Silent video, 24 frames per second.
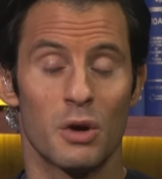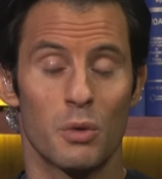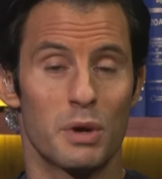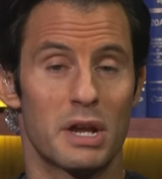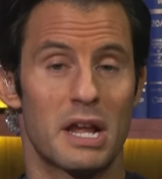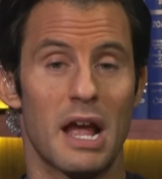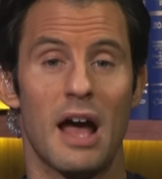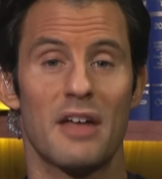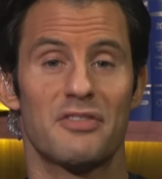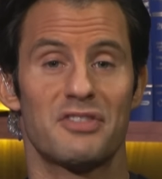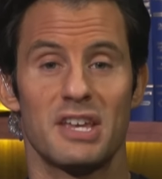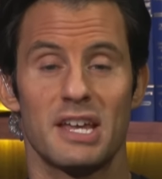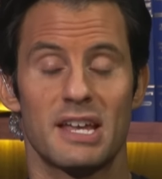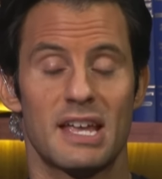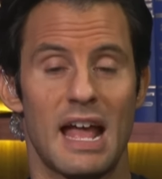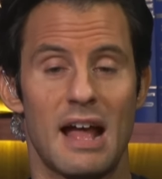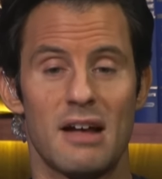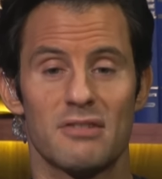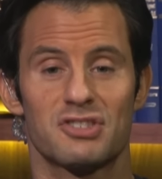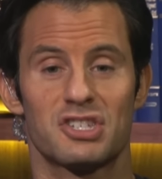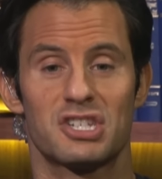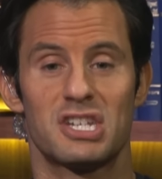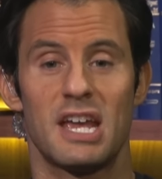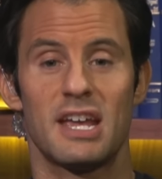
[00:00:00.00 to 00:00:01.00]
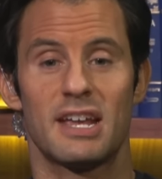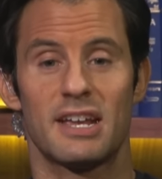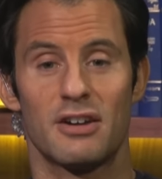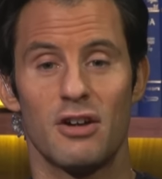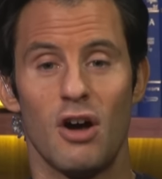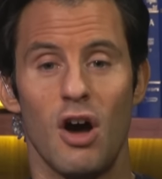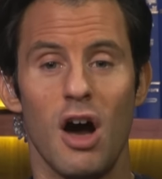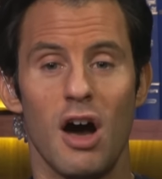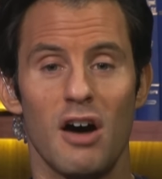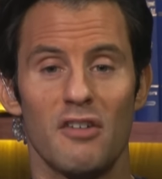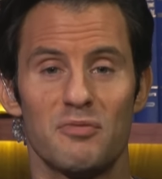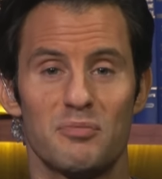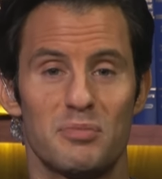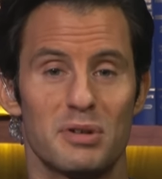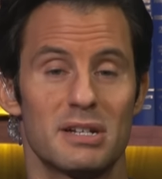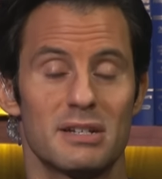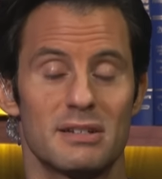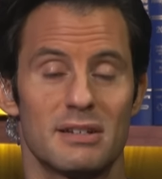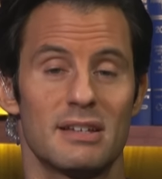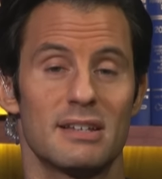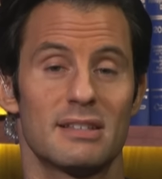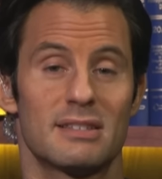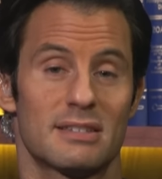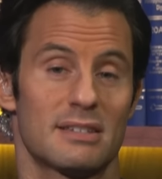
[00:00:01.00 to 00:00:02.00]
We got the accounts taken off,
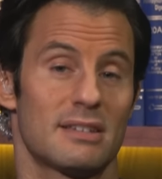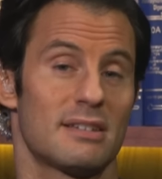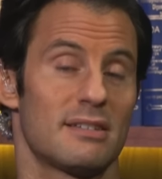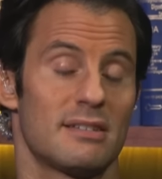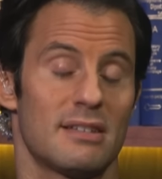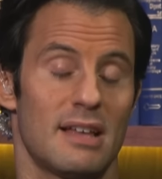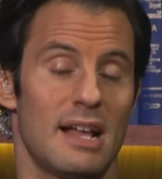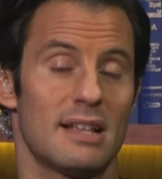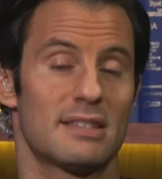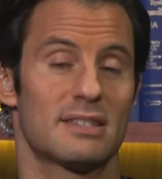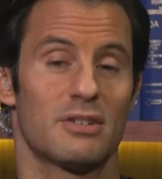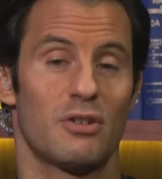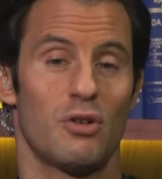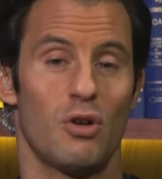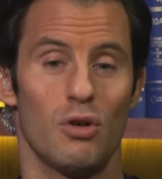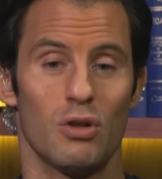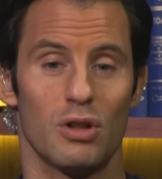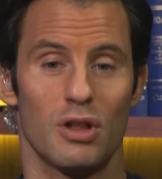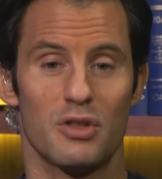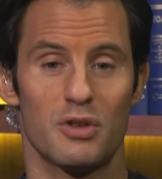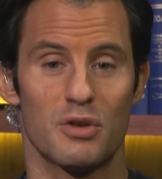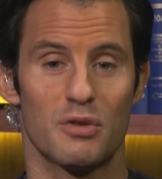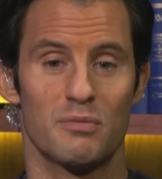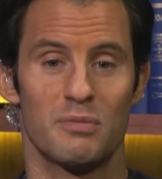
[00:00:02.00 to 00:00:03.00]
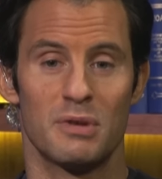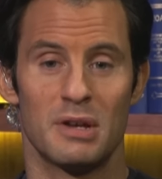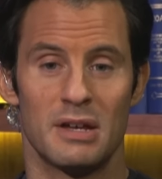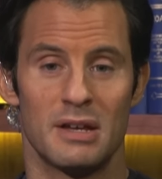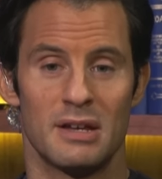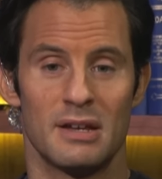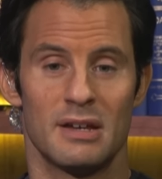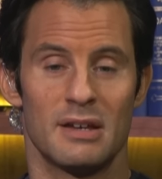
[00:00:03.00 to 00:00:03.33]
but it's a, that's a whole other